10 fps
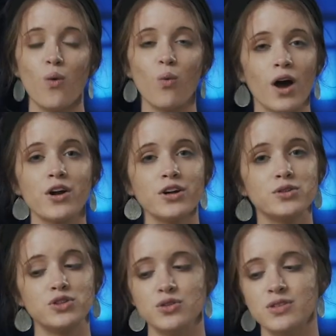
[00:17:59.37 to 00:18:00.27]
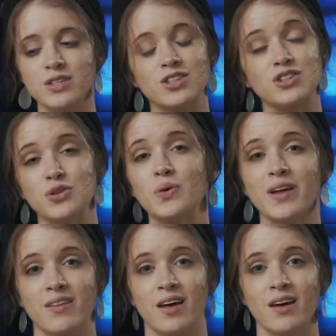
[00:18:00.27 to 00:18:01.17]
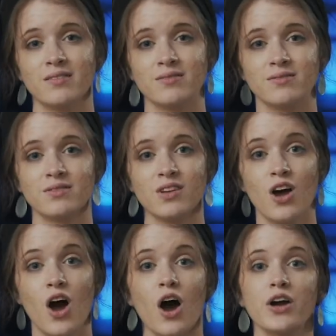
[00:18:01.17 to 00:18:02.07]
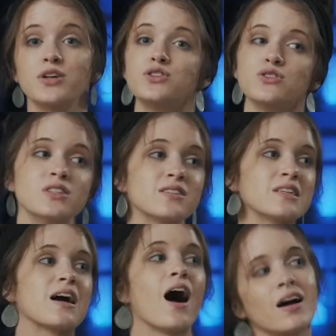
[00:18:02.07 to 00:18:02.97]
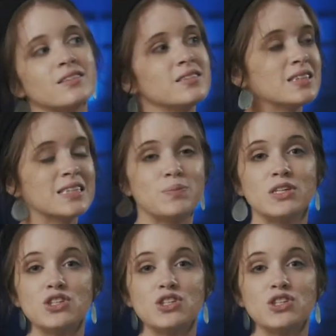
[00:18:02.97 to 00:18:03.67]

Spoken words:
What are you choosing to do with it? Are you choosing to constantly be